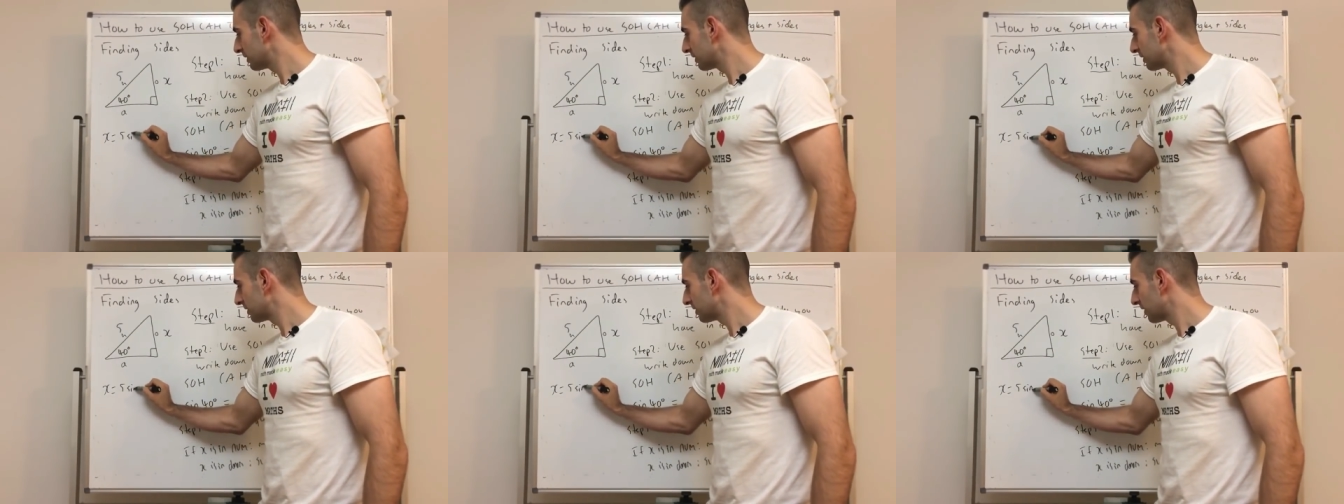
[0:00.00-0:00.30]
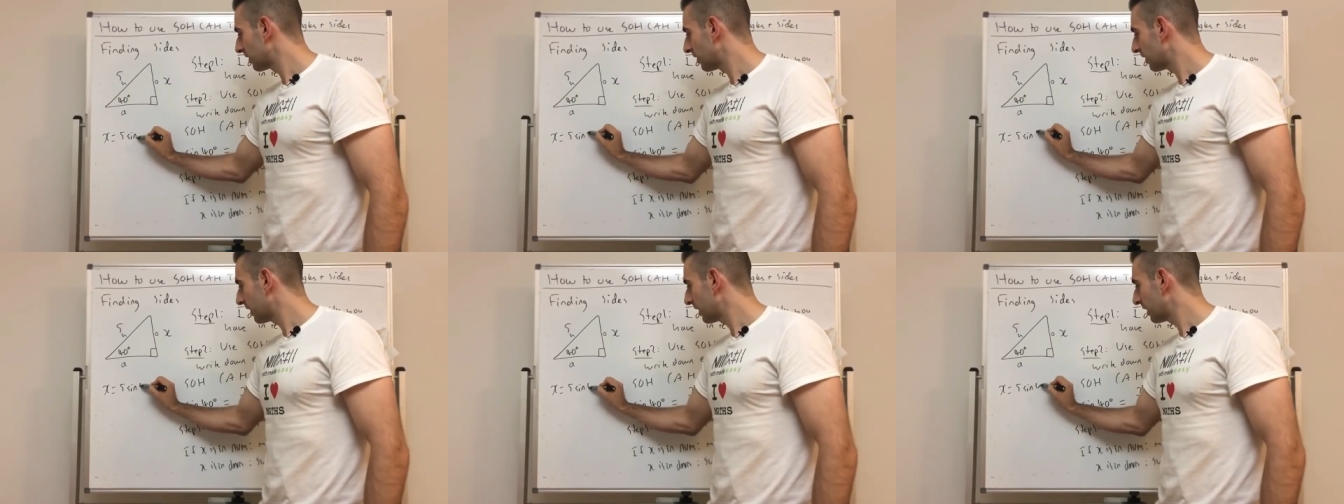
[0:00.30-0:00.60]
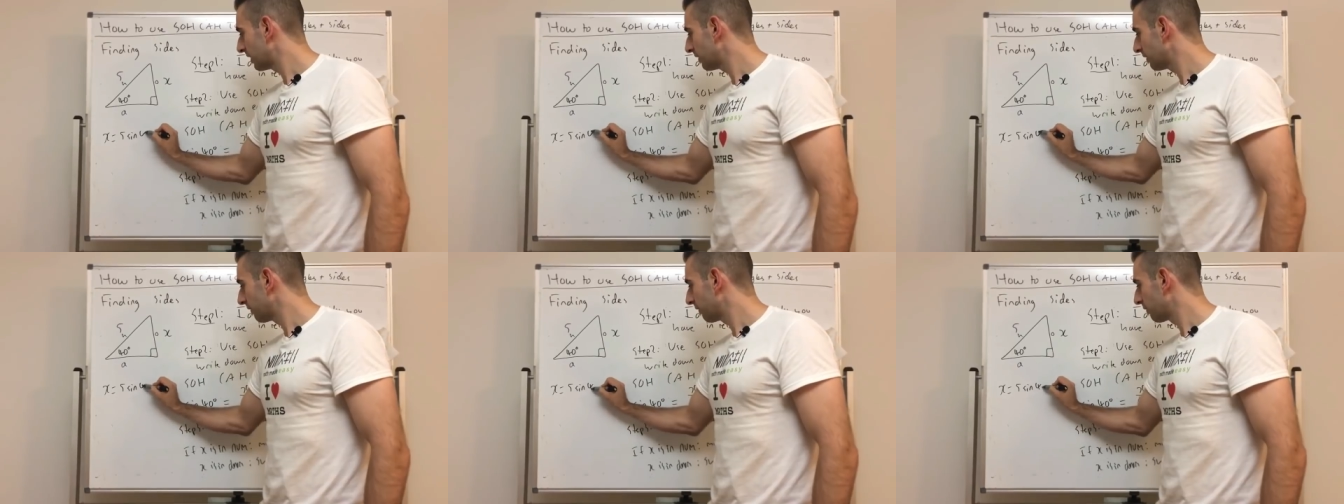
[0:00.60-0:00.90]

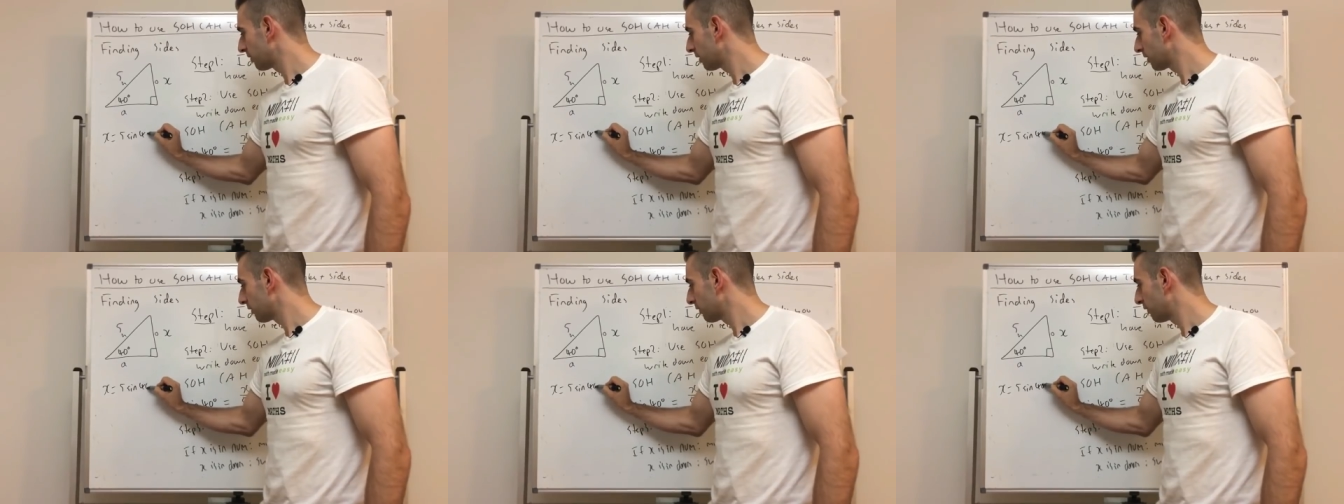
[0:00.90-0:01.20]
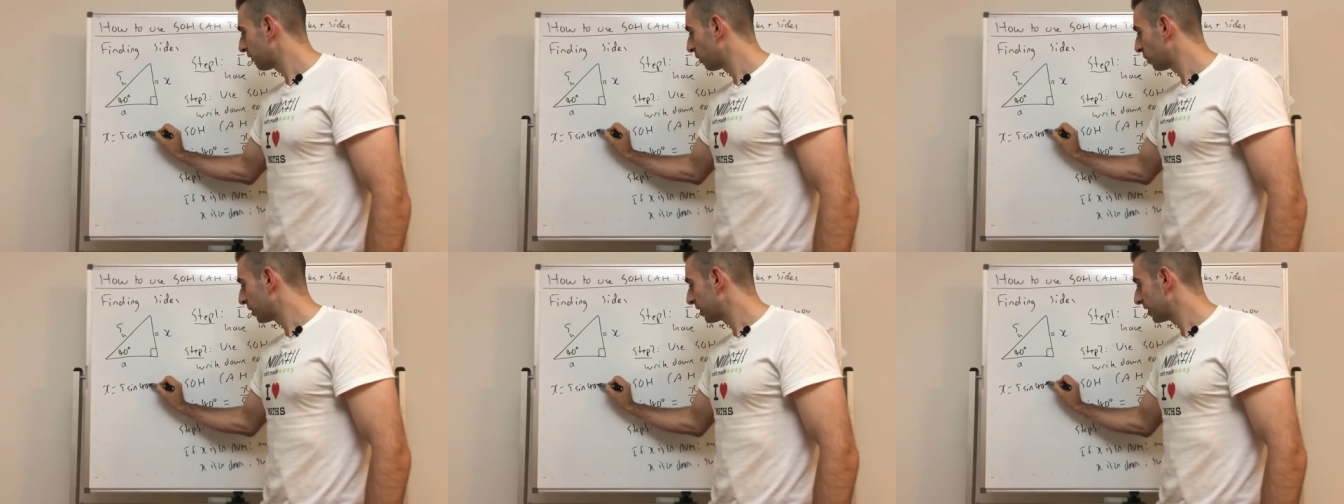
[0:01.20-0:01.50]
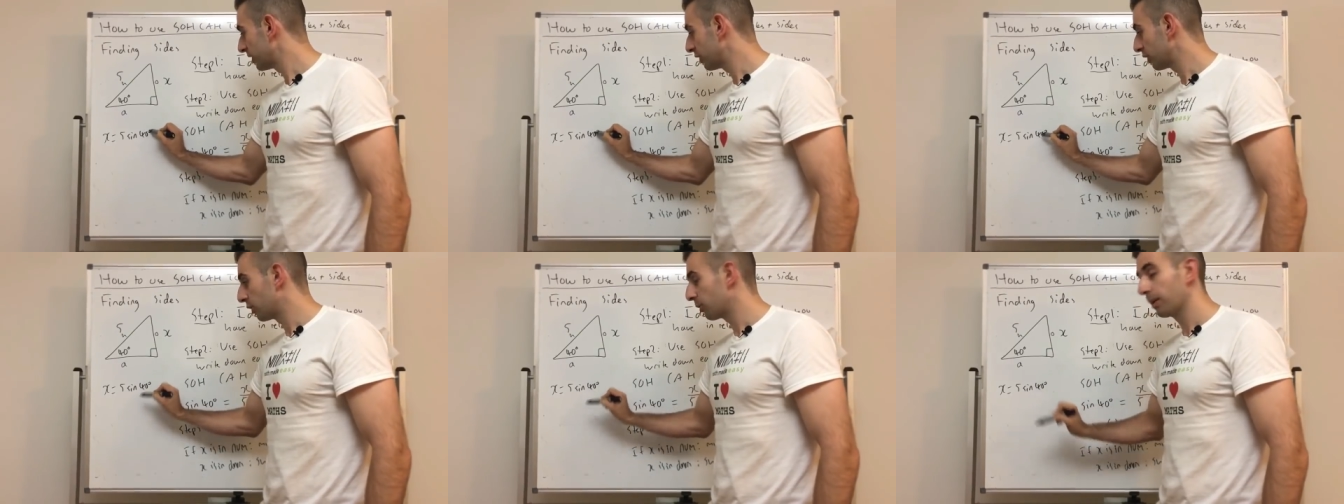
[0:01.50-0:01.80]
sine 40
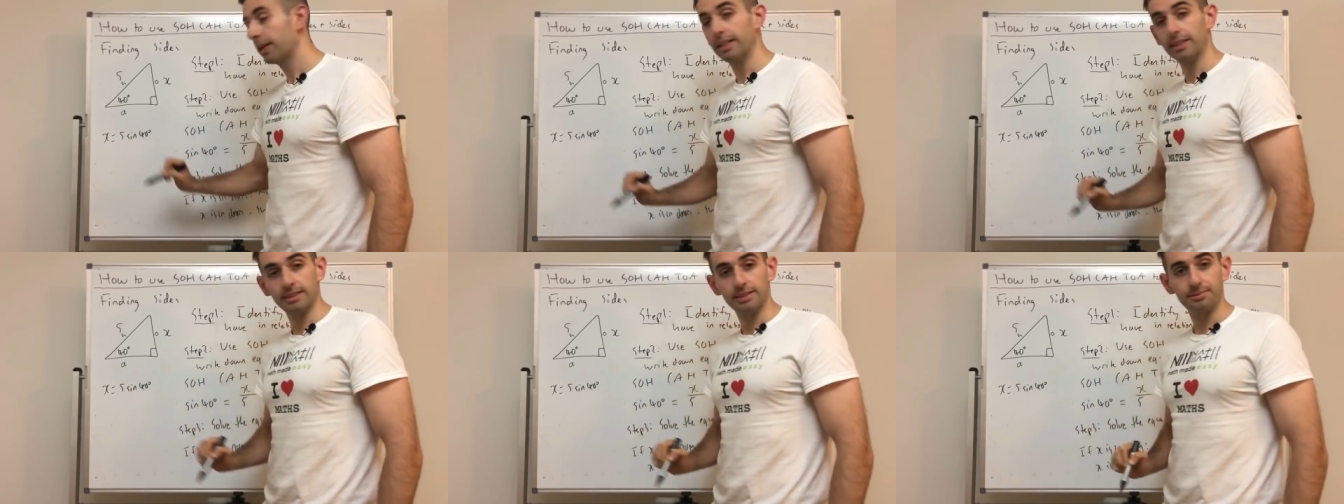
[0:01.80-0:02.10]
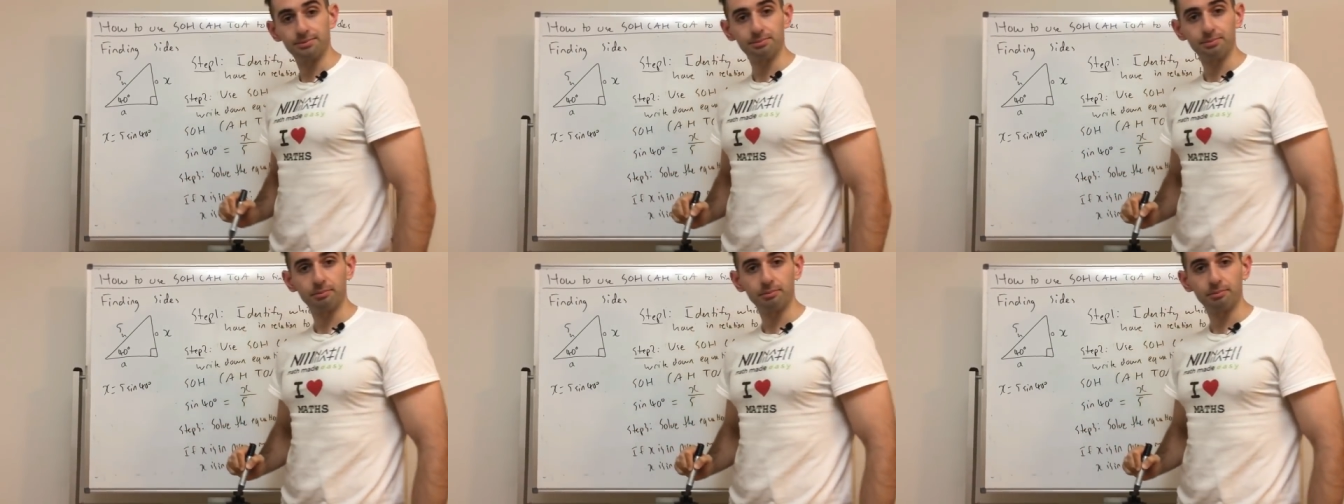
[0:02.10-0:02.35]
degrees.